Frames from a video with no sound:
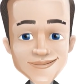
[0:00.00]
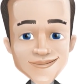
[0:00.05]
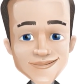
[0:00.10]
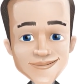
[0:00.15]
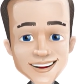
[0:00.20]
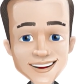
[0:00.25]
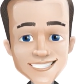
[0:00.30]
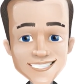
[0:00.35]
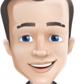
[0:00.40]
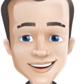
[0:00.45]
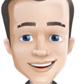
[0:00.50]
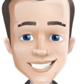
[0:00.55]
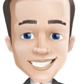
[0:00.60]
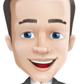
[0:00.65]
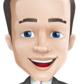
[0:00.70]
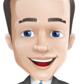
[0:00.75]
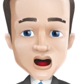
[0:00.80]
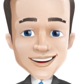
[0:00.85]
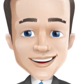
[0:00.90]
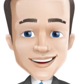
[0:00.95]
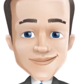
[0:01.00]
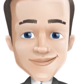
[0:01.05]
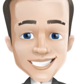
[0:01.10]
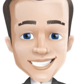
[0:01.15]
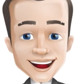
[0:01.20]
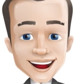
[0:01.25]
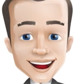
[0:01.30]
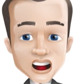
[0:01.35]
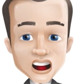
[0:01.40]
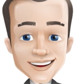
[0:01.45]
This indicator is
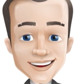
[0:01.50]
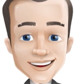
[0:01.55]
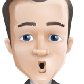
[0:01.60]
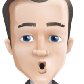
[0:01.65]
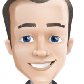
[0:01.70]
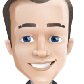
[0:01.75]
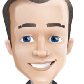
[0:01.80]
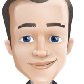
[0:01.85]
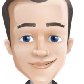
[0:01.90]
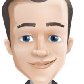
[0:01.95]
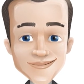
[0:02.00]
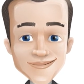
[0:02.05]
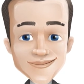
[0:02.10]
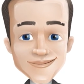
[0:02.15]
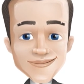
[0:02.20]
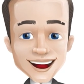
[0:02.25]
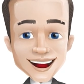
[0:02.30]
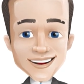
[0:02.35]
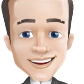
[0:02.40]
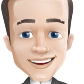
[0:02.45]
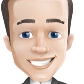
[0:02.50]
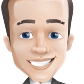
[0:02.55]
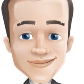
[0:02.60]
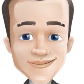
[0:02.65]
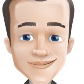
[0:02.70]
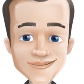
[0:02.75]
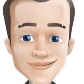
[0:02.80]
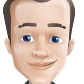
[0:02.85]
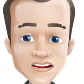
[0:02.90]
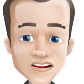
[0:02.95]
very useful, and you can
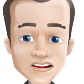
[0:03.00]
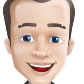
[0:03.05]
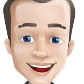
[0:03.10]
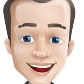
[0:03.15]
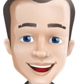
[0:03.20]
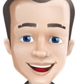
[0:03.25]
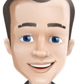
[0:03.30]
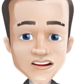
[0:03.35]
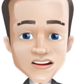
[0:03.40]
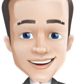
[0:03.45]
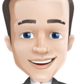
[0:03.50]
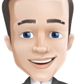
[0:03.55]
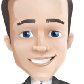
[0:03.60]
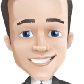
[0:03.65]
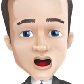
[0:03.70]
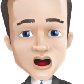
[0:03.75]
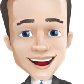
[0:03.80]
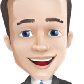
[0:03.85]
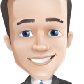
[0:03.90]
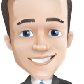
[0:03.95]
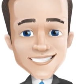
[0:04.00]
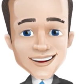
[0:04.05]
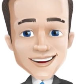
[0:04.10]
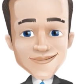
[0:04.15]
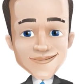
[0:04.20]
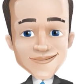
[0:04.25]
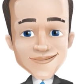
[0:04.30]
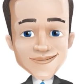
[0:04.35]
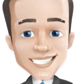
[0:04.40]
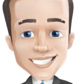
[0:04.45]
take any of these
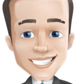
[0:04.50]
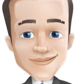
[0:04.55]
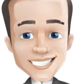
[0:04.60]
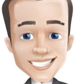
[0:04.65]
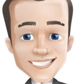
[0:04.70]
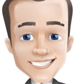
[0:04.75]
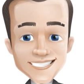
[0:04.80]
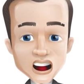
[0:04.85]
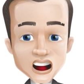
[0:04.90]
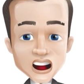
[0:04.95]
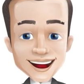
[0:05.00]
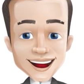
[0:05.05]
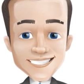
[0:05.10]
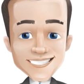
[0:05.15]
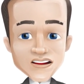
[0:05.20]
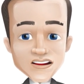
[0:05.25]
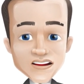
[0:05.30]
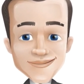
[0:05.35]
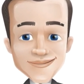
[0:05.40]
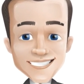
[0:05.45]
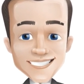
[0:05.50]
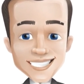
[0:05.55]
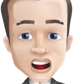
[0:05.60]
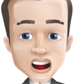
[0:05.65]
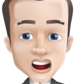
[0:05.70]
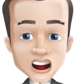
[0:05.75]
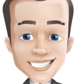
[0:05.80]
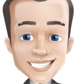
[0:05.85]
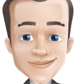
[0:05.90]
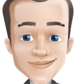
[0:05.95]
ratios and track it on a
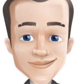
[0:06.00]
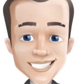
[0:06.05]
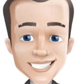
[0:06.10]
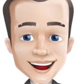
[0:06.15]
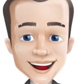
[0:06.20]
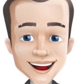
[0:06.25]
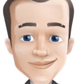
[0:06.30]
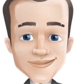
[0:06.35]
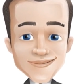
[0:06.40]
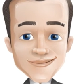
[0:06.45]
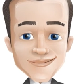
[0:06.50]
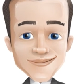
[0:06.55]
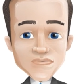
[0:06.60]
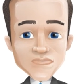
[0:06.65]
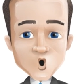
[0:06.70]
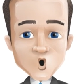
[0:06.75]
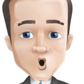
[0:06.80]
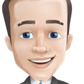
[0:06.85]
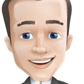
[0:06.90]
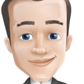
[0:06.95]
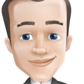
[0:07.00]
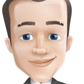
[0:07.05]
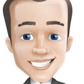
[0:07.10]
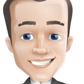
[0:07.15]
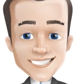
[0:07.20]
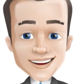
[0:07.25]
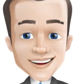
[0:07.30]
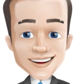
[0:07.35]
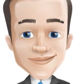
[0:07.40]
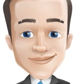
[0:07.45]
20-day moving
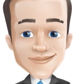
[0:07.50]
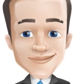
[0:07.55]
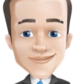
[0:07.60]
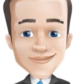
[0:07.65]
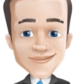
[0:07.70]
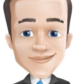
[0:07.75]
period.